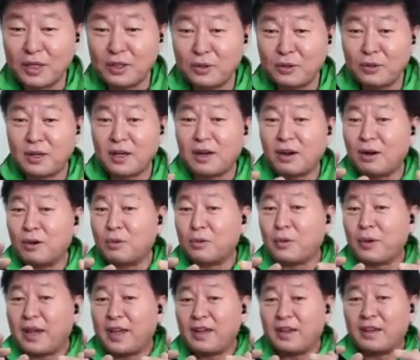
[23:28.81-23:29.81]
you are
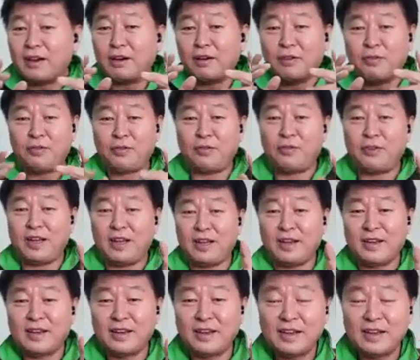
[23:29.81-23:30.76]
away afraid